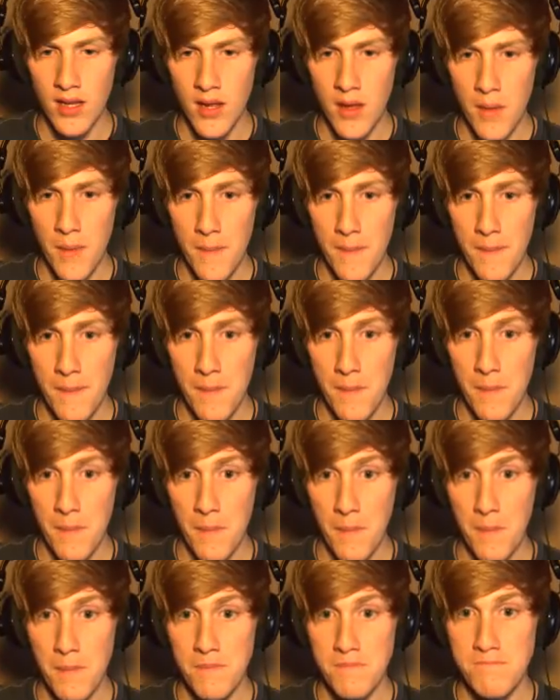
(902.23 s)

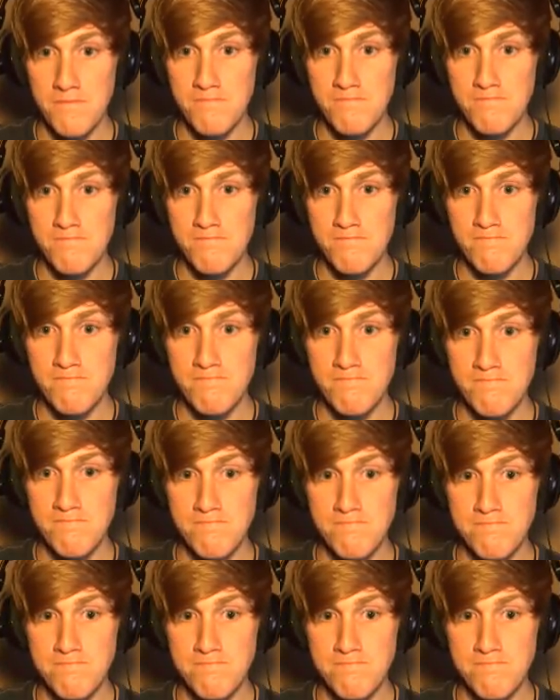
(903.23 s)
Nobody speaks.